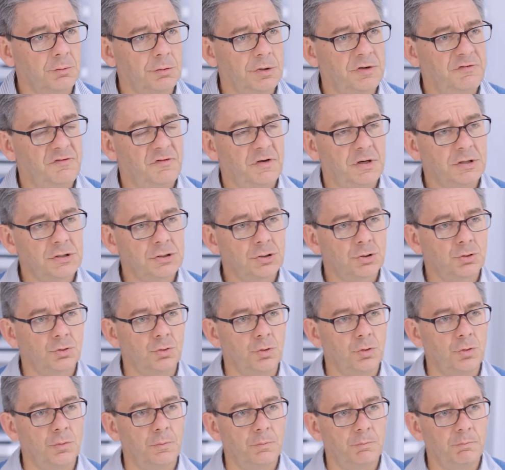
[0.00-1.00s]
refers
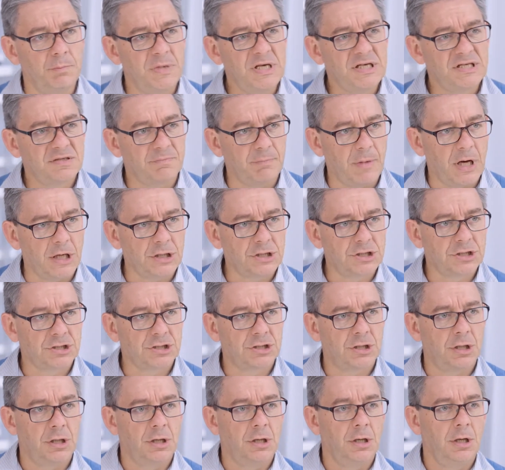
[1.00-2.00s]
to a mismatch